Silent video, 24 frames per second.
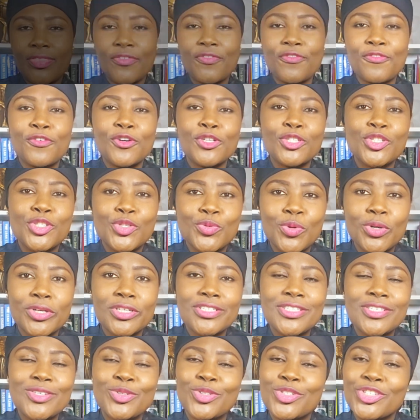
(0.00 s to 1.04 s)
The first one
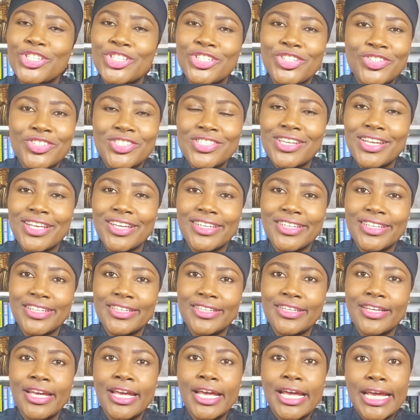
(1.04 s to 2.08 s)
is continuous
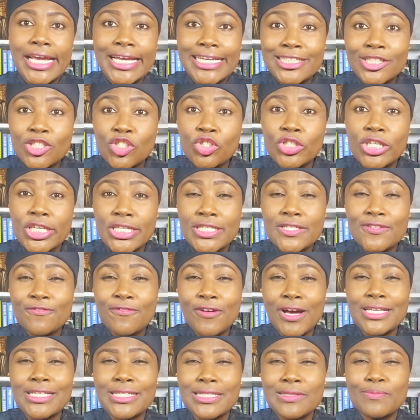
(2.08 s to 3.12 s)
learning. In today's
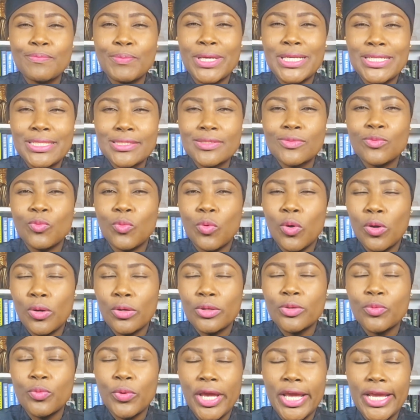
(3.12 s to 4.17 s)
fast paced
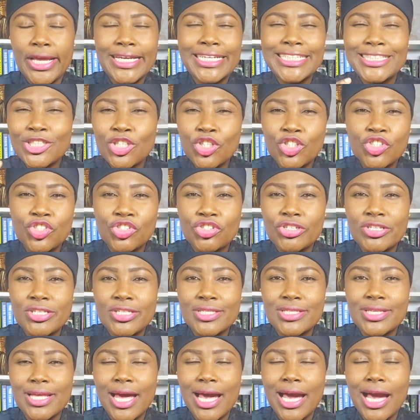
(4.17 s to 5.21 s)
world where
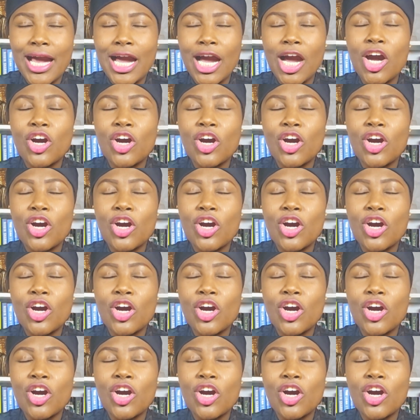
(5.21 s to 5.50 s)
industries are